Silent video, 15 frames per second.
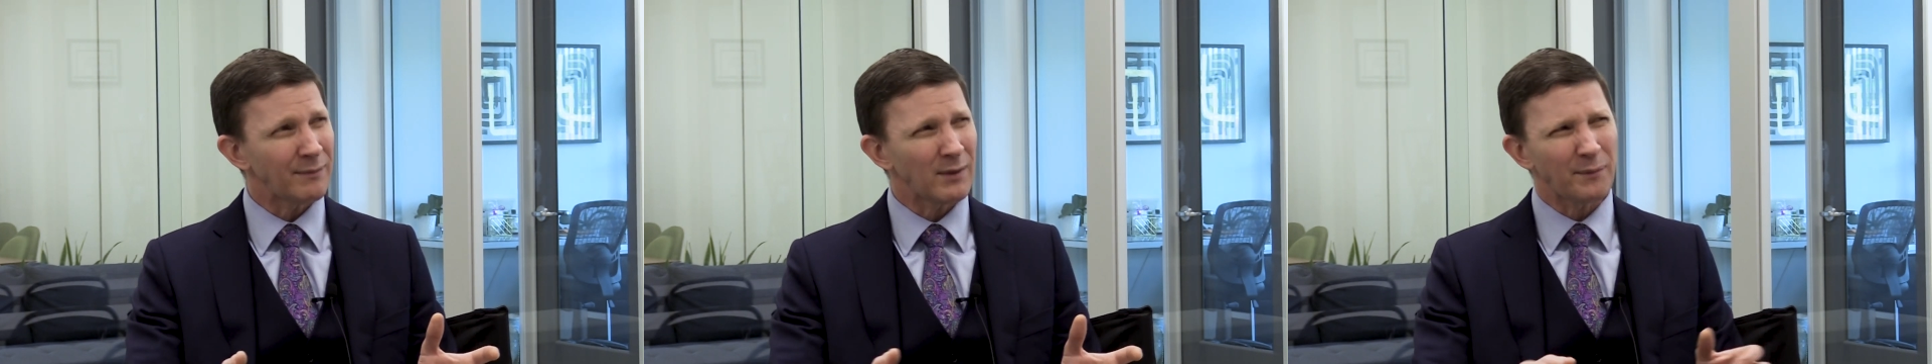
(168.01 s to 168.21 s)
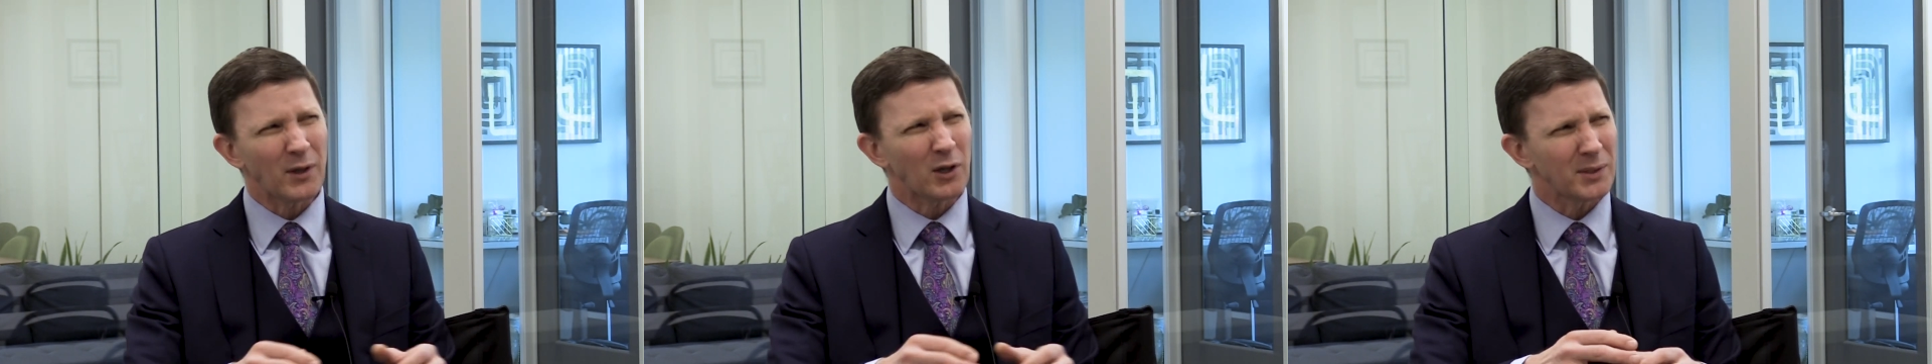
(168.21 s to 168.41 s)

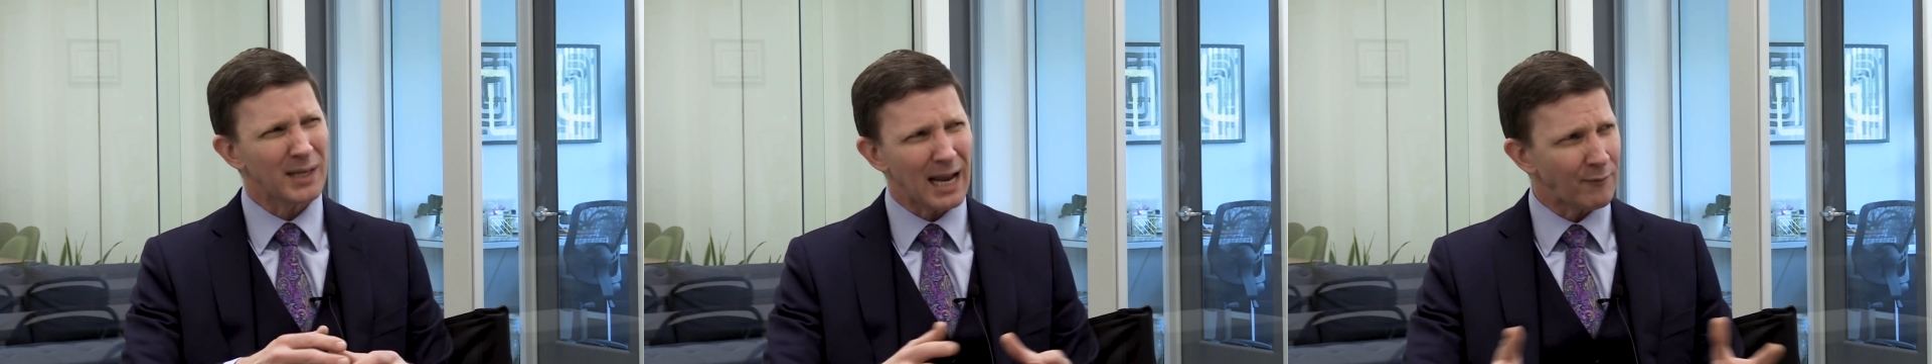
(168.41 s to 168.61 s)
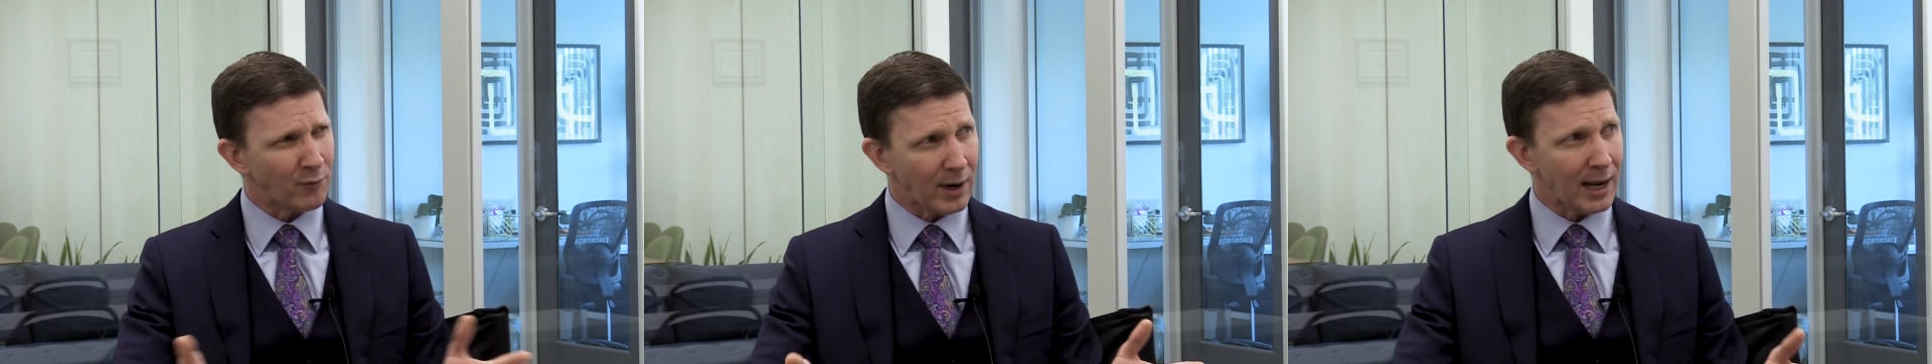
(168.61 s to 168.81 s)
that they'll
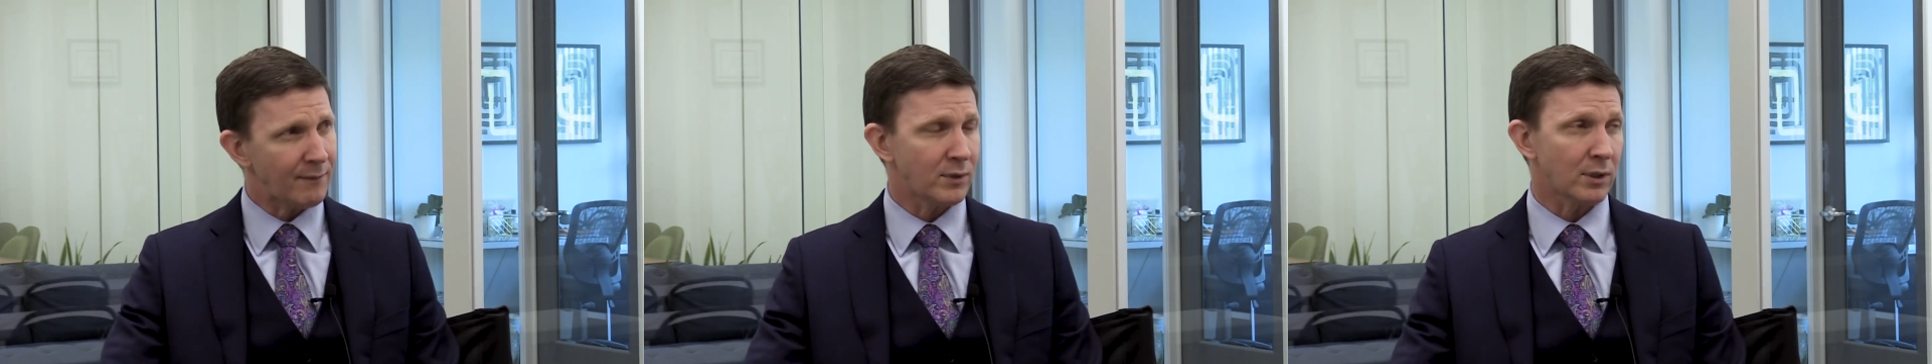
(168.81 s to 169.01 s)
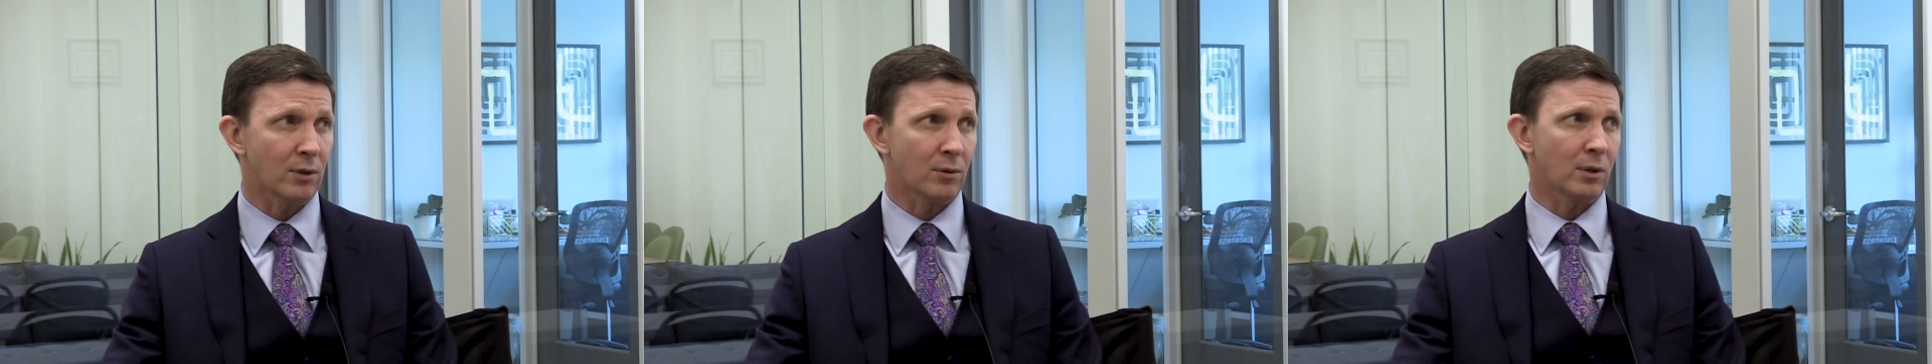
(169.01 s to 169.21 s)
never
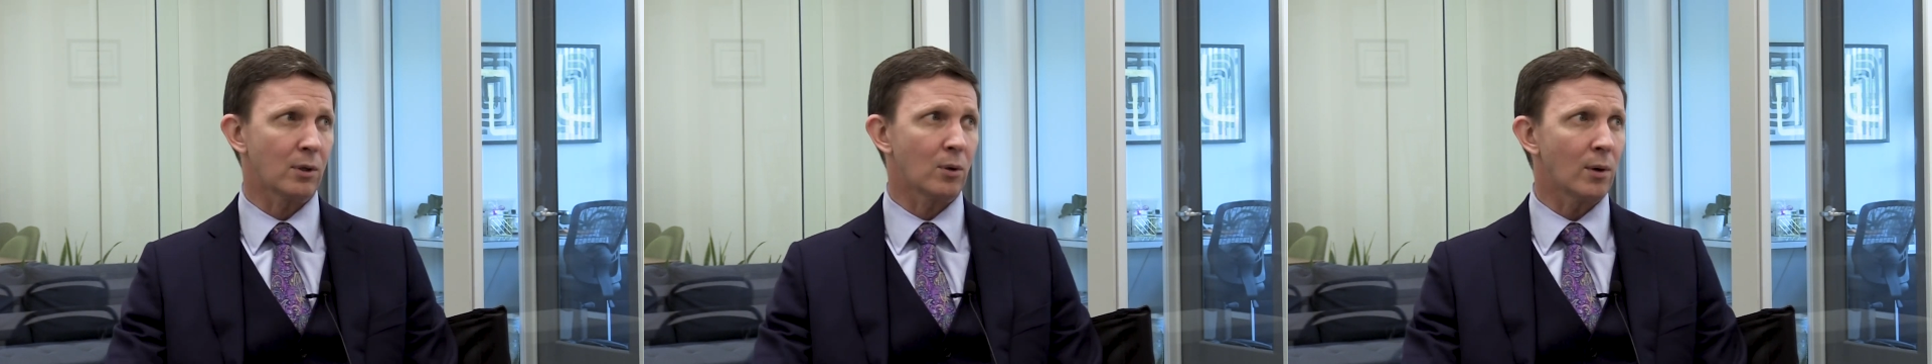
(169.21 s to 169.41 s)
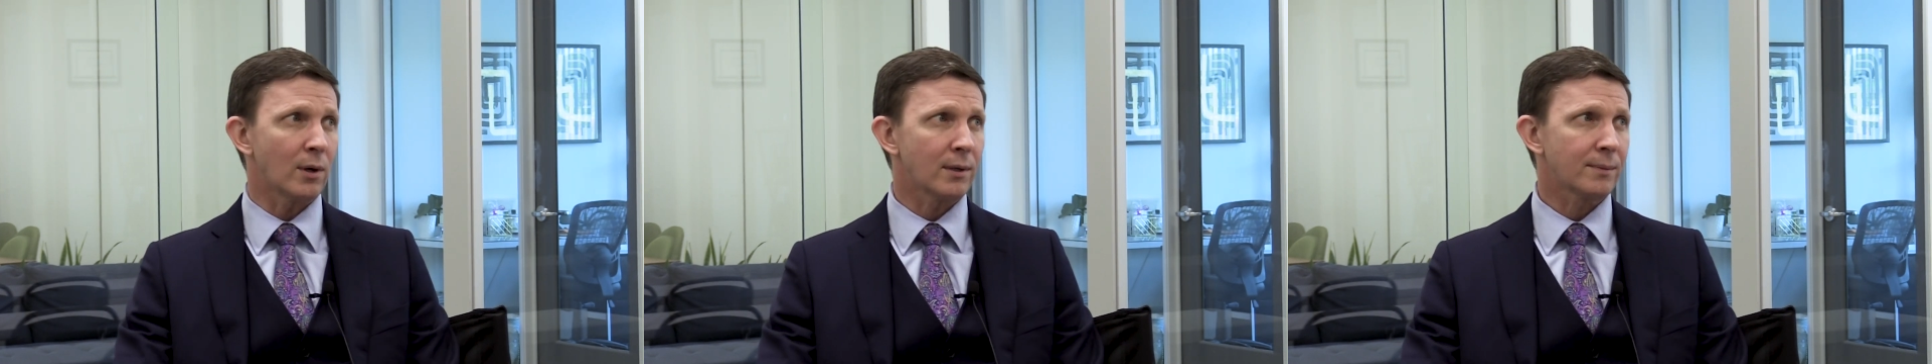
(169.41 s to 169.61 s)
have to go to
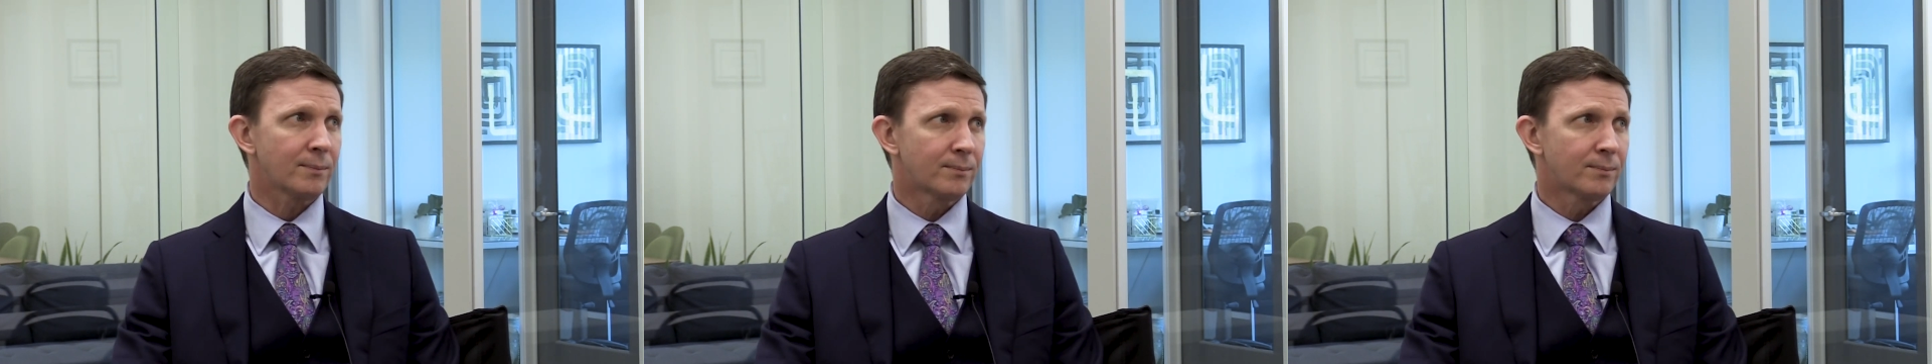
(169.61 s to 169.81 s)
court.